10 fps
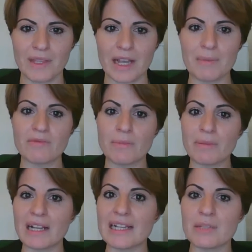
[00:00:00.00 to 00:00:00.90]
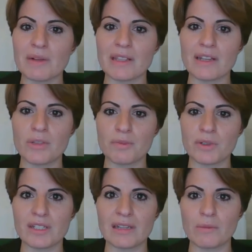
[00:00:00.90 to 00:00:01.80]
are being replaced by those
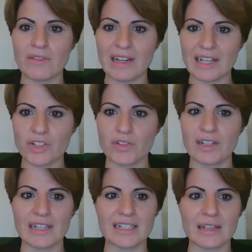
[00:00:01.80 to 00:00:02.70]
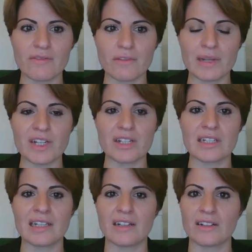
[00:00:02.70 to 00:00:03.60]
brought in with electronics, information
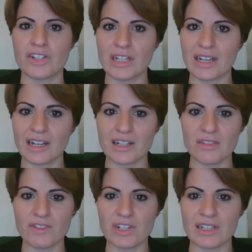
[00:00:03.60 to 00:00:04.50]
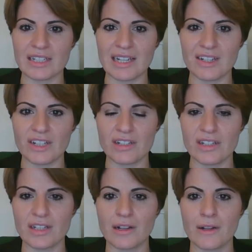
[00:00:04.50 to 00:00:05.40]
technology, and artificial
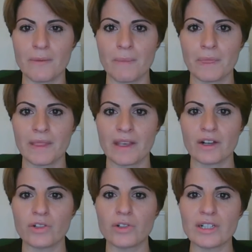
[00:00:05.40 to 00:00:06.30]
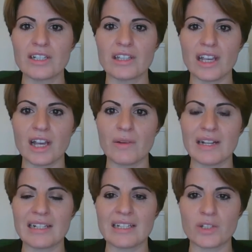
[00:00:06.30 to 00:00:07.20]
intelligence. According to the
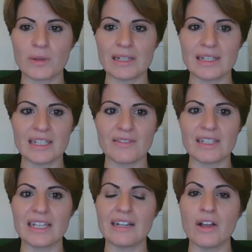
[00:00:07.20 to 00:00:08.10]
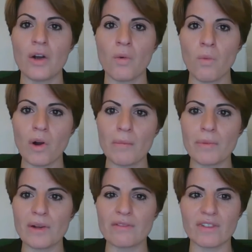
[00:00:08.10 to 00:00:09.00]
ONS in 2017,
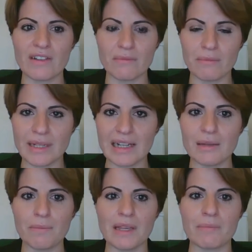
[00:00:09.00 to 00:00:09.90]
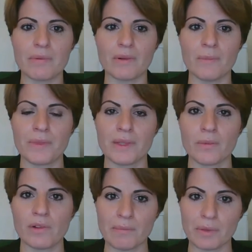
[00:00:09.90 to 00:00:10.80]
1.5 million people
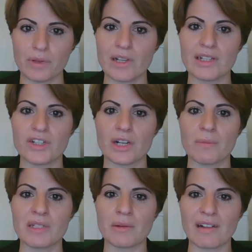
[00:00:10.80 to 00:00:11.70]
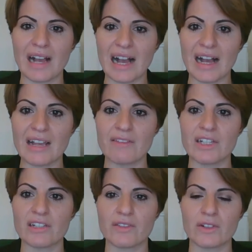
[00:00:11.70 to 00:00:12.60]
were employed in jobs that were at high
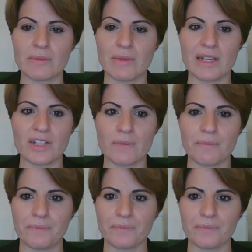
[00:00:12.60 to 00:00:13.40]
risk of automation.